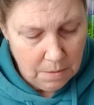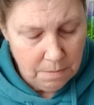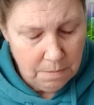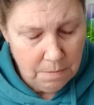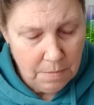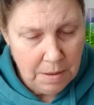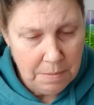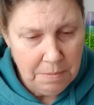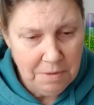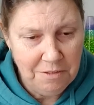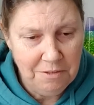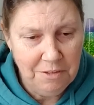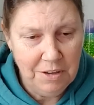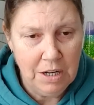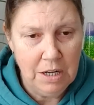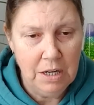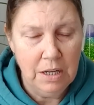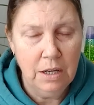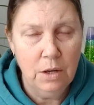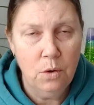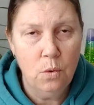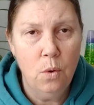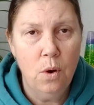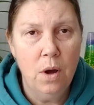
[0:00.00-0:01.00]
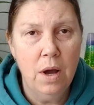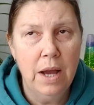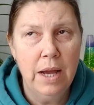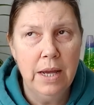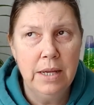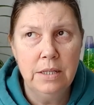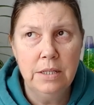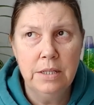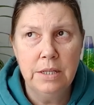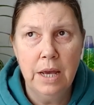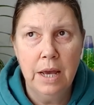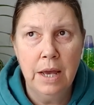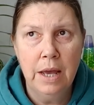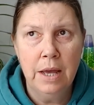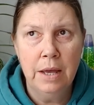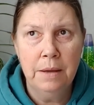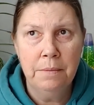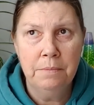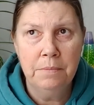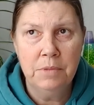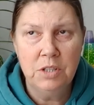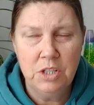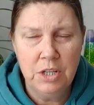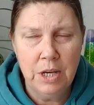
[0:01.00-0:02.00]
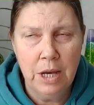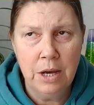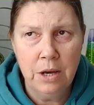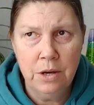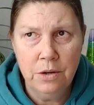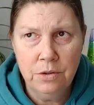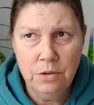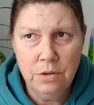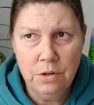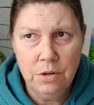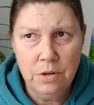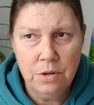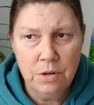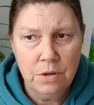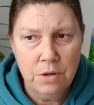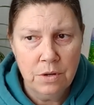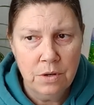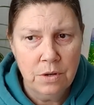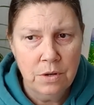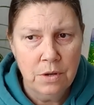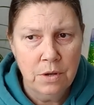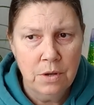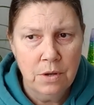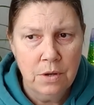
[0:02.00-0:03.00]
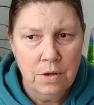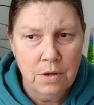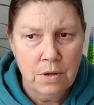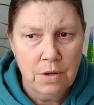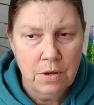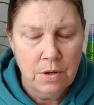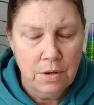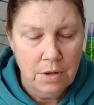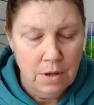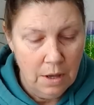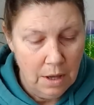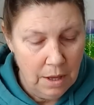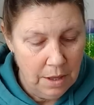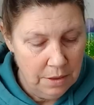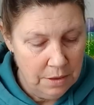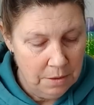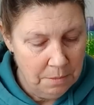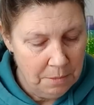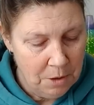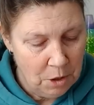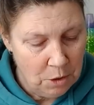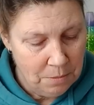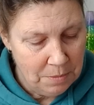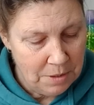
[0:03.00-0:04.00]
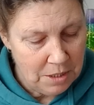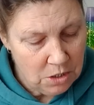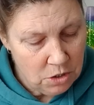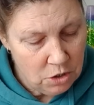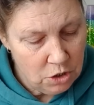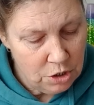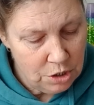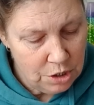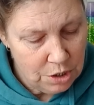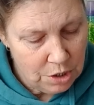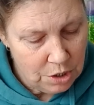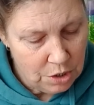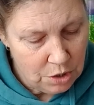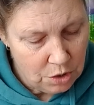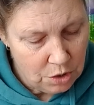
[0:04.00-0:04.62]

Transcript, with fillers: maybe feeling quite down at the moment.